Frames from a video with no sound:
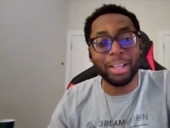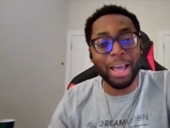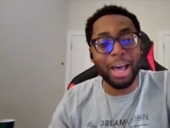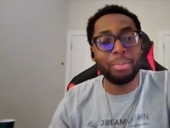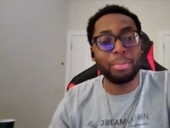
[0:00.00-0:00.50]
about
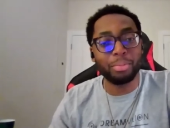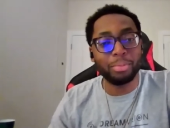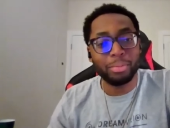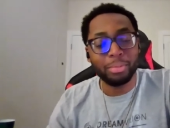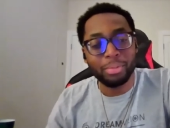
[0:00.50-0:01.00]
the album?
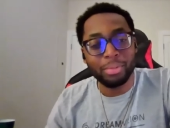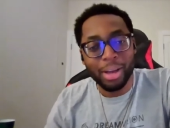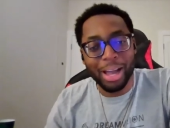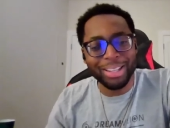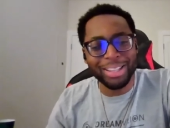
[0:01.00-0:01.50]

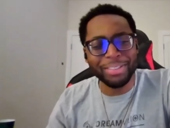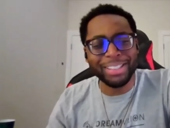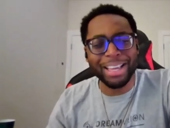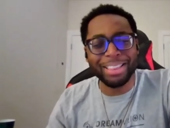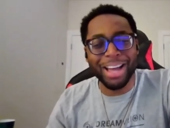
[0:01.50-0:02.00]
What? I didn't
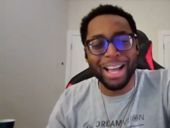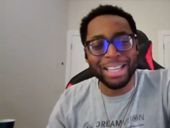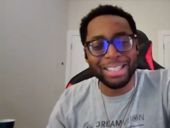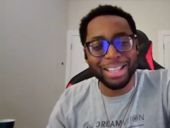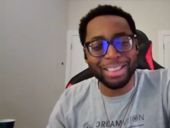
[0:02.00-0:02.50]
even say
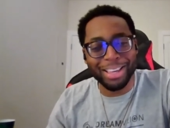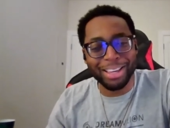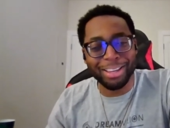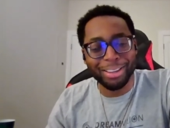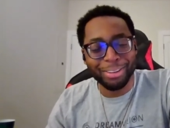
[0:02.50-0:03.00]
thoughts. I said
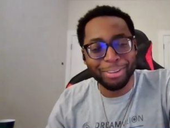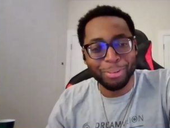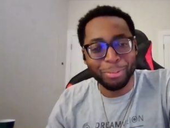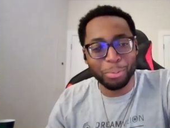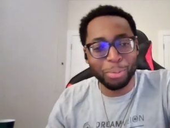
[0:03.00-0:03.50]
think.
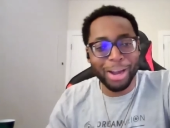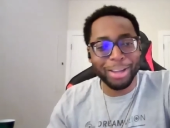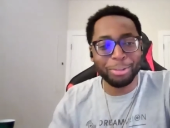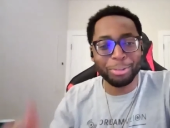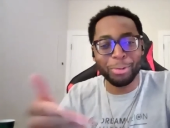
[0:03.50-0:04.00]
Why
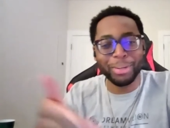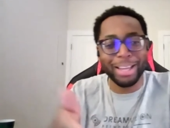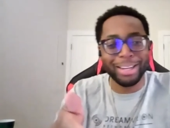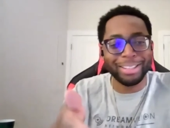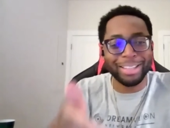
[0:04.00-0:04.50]
are you
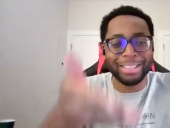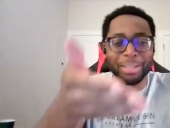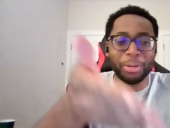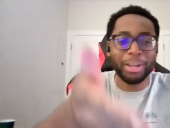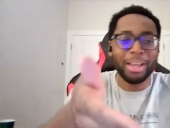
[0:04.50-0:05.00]
throwing that in? I
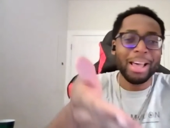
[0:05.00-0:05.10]
see where